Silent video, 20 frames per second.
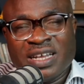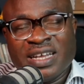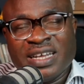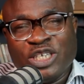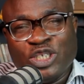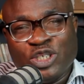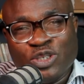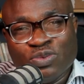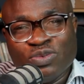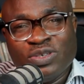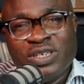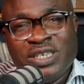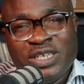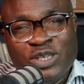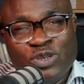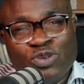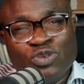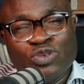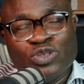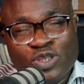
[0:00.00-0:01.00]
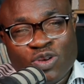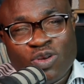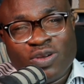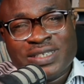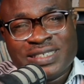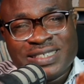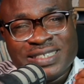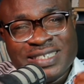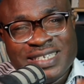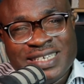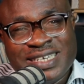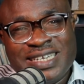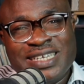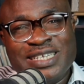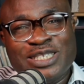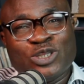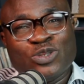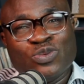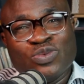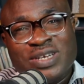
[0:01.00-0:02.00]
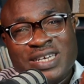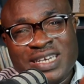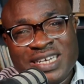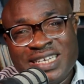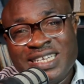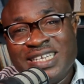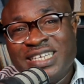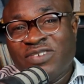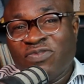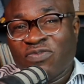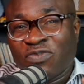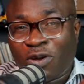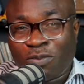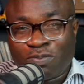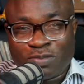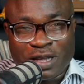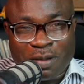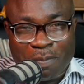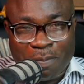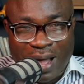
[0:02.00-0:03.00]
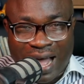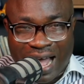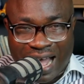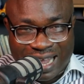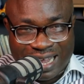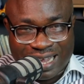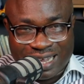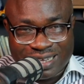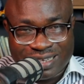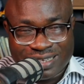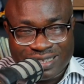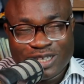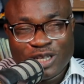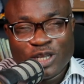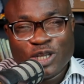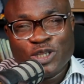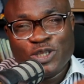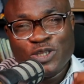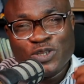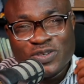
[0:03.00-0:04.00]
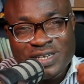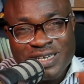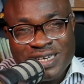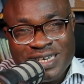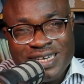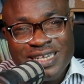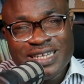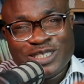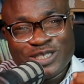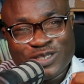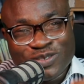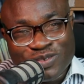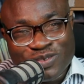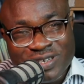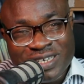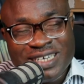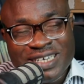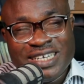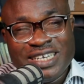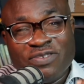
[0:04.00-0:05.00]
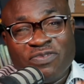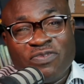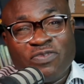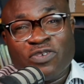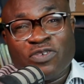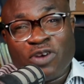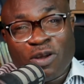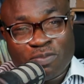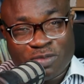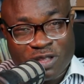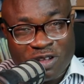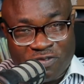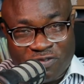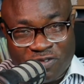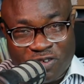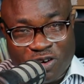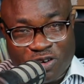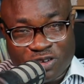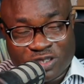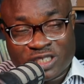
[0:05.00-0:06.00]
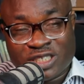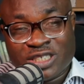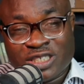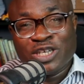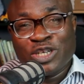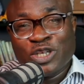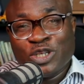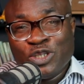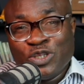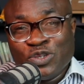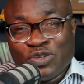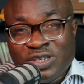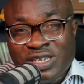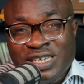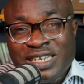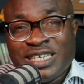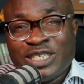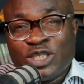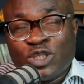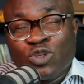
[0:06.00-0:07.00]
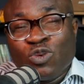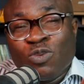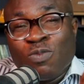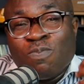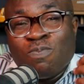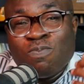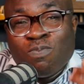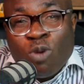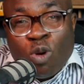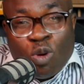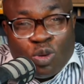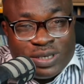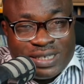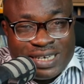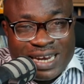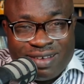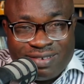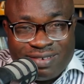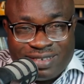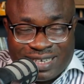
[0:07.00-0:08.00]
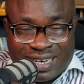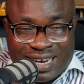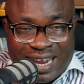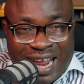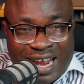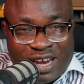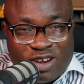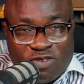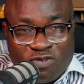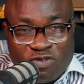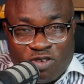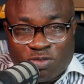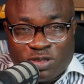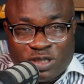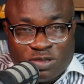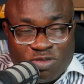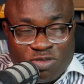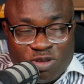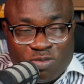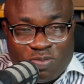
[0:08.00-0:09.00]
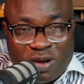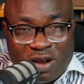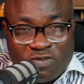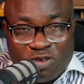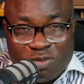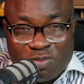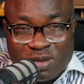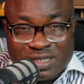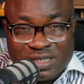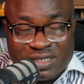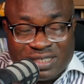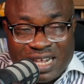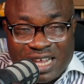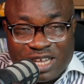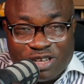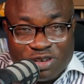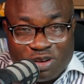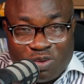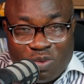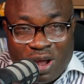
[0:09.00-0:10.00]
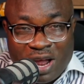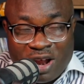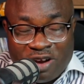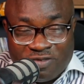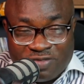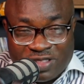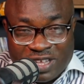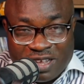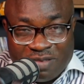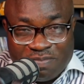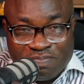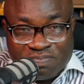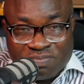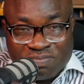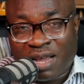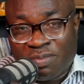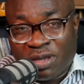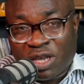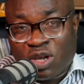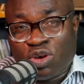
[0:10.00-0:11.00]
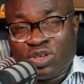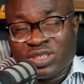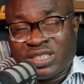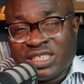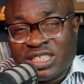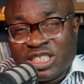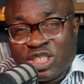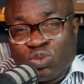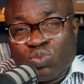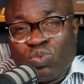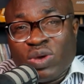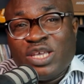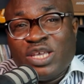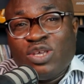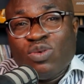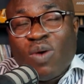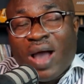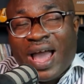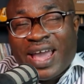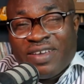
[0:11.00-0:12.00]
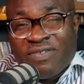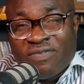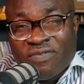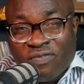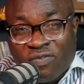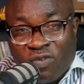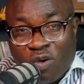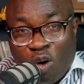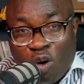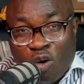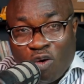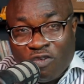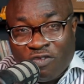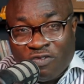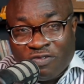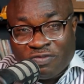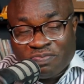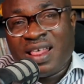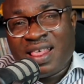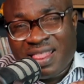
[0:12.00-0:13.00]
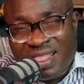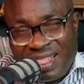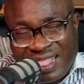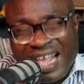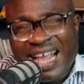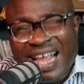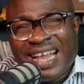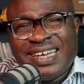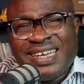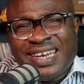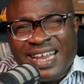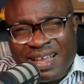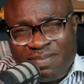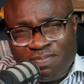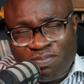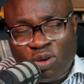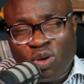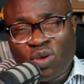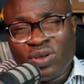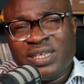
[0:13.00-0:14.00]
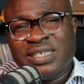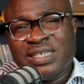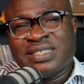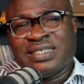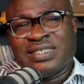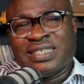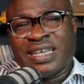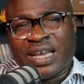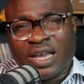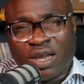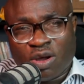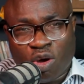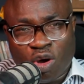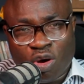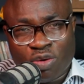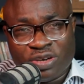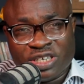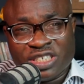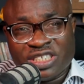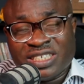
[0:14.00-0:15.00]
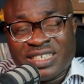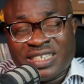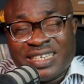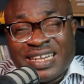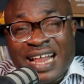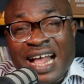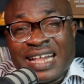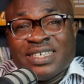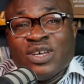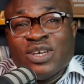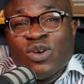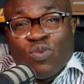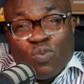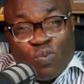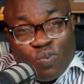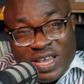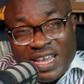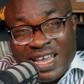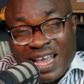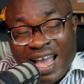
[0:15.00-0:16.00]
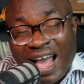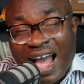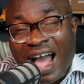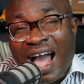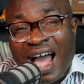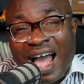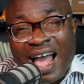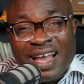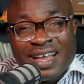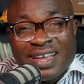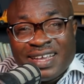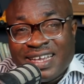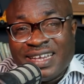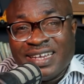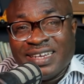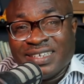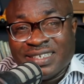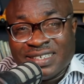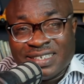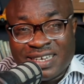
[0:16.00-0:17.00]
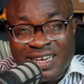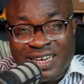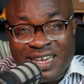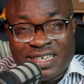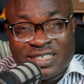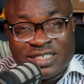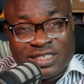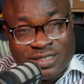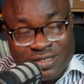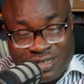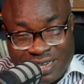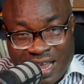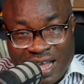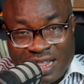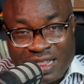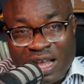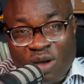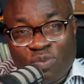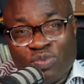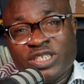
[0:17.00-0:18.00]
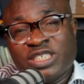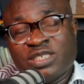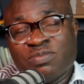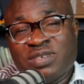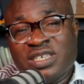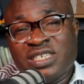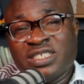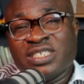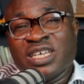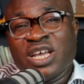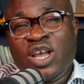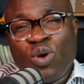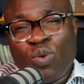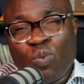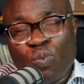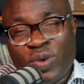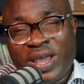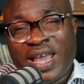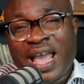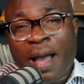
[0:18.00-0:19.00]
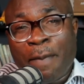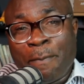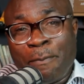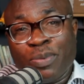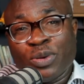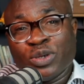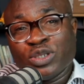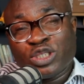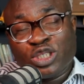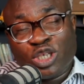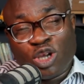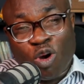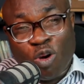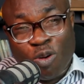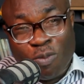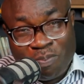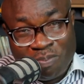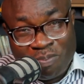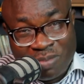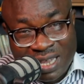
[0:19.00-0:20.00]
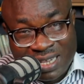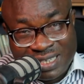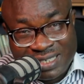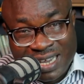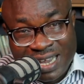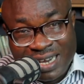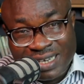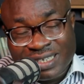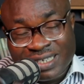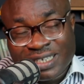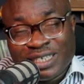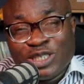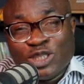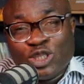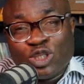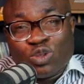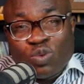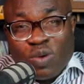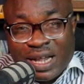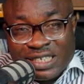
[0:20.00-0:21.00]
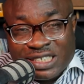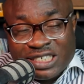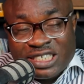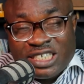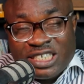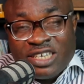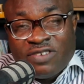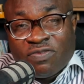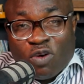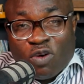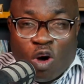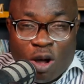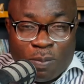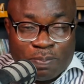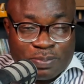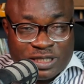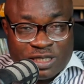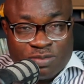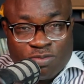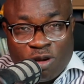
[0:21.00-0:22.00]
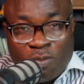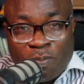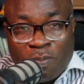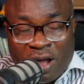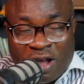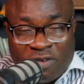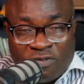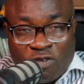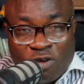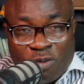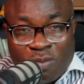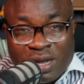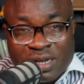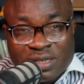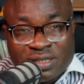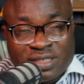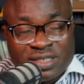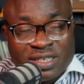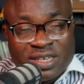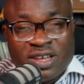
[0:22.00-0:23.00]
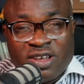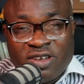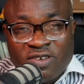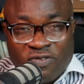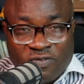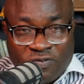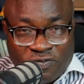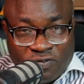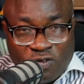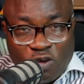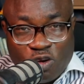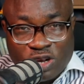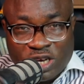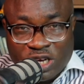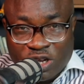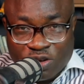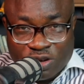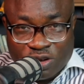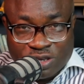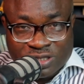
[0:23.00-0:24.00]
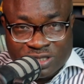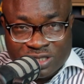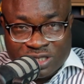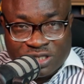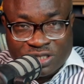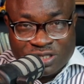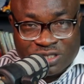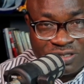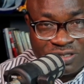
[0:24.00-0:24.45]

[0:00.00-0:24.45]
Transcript: You do not need to lead from the back. You need to lead from the front. You need to model the kind of optimum performance that you require of them, because it is when you are involved, then the employees is encouraged that we are in this together, which means we are both committed to achieve optimum performance for the organization.